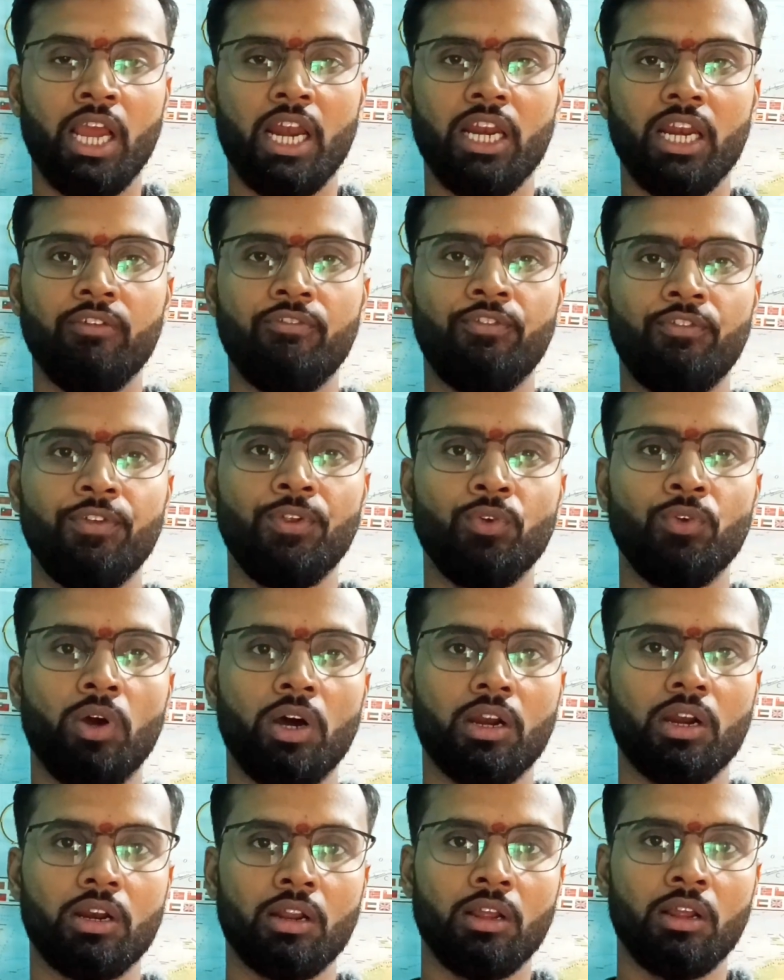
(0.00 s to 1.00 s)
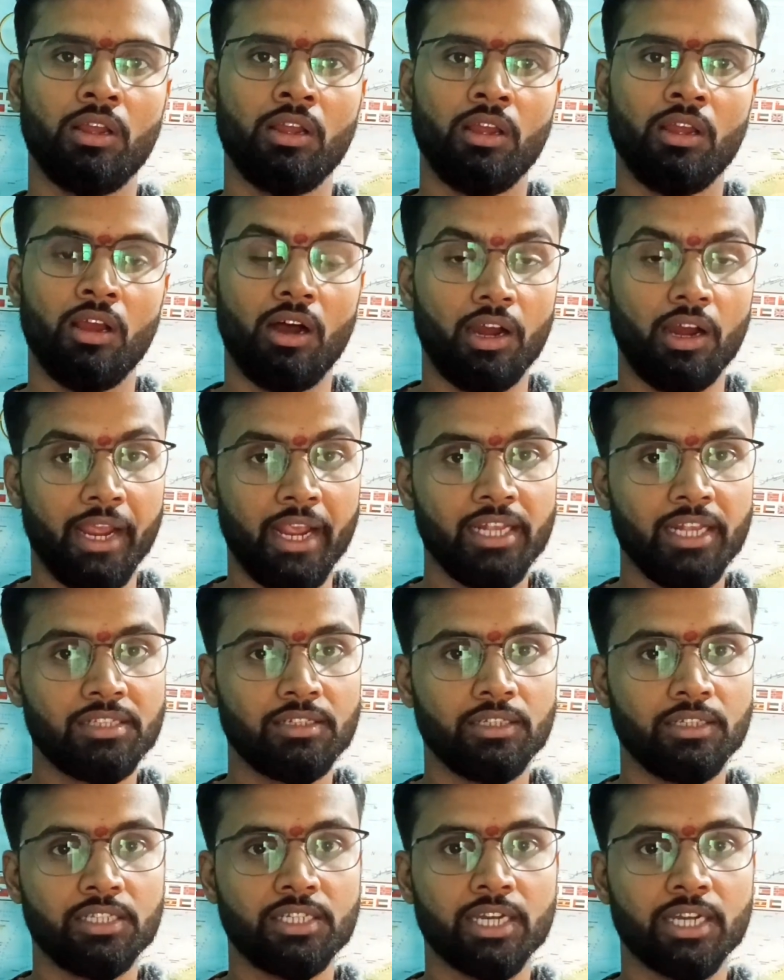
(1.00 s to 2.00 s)
And if you are
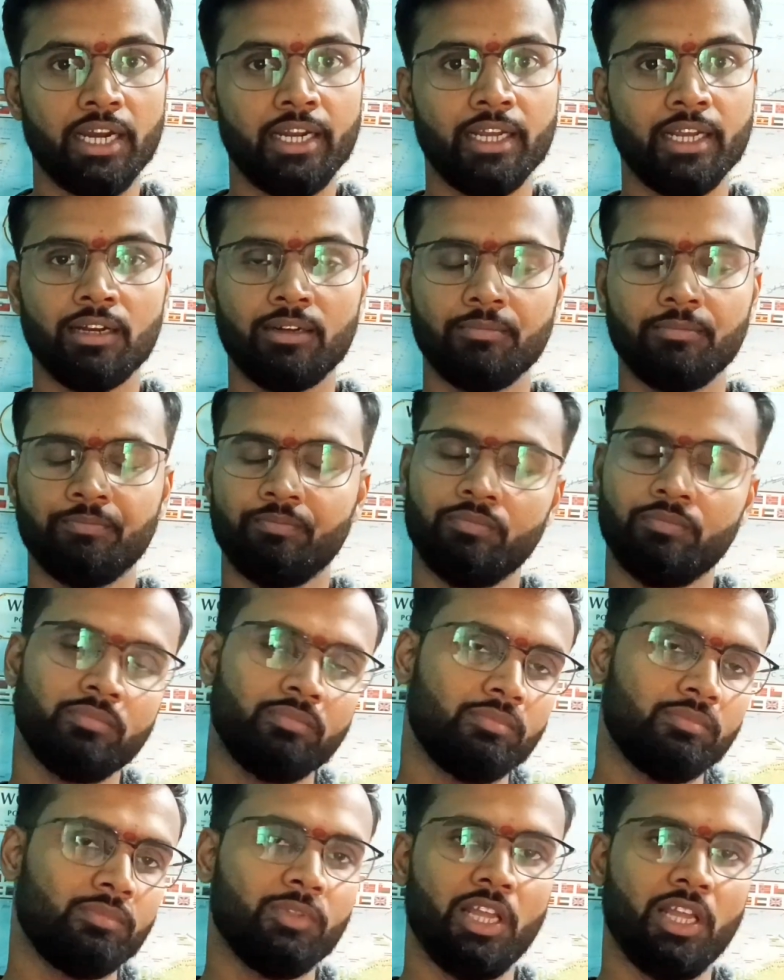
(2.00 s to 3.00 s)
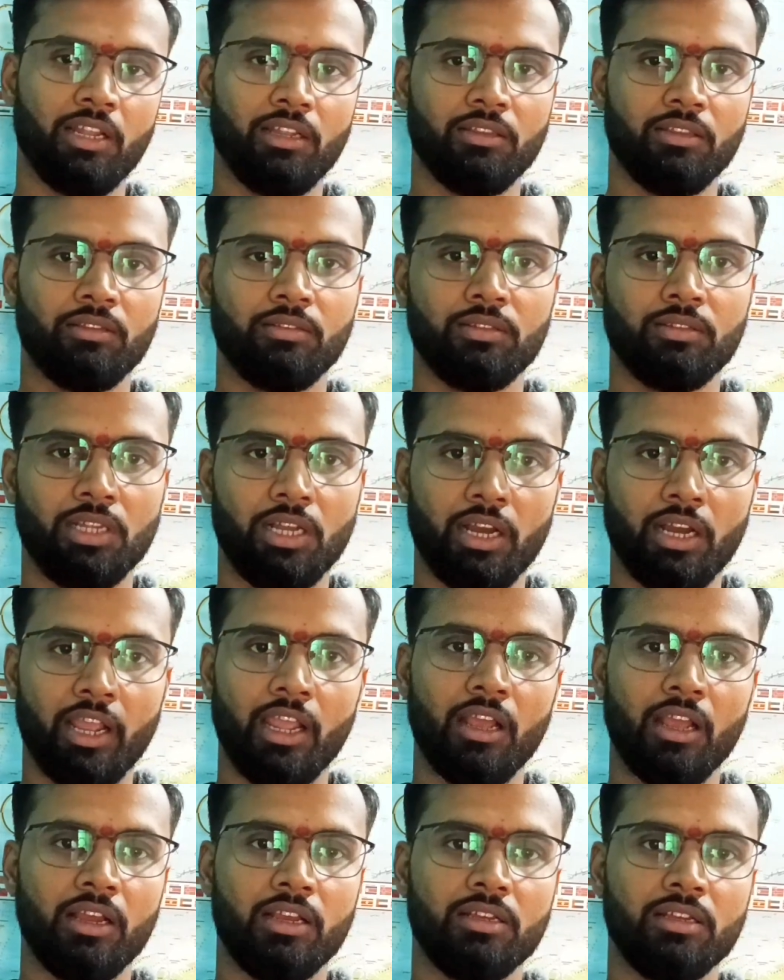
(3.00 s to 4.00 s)
against this idea, then
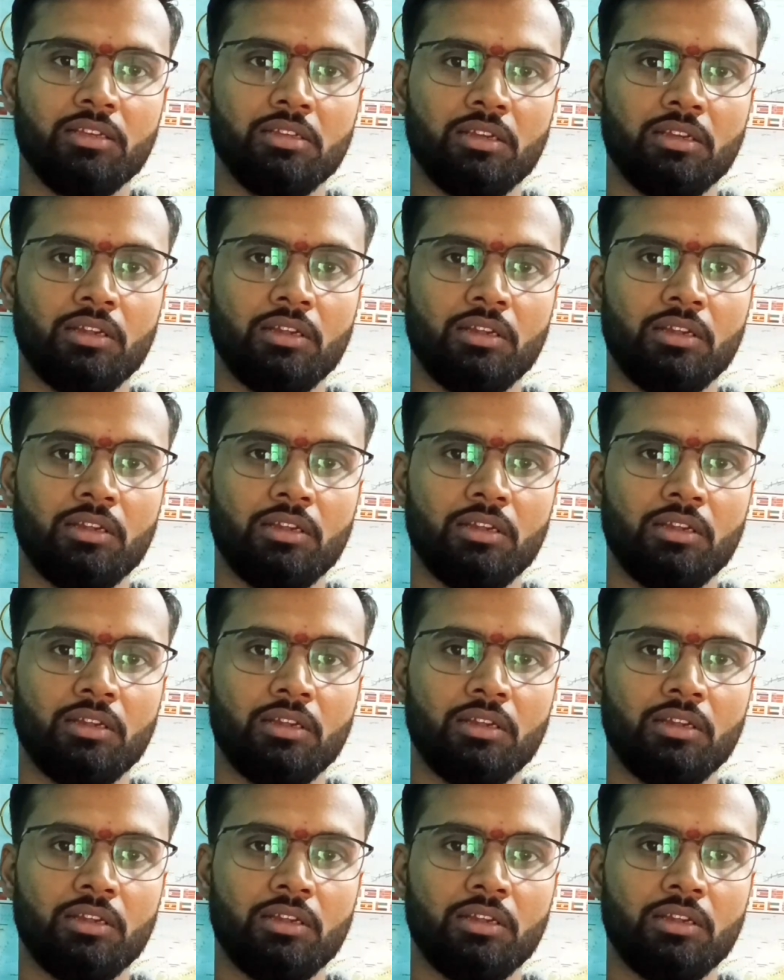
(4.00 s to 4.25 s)
again,